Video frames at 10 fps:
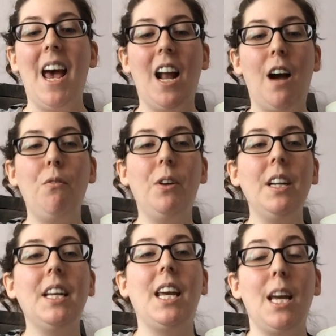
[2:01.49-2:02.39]
and I've
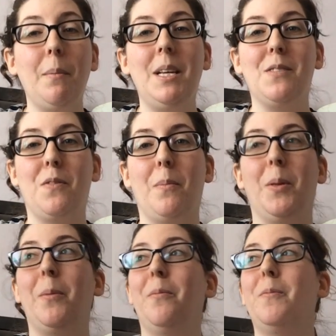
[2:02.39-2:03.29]
wanted camis from
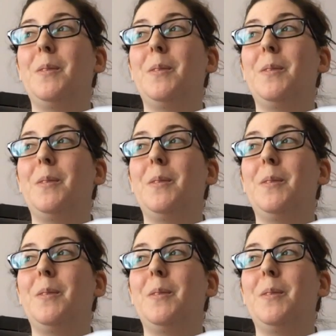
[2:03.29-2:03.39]
them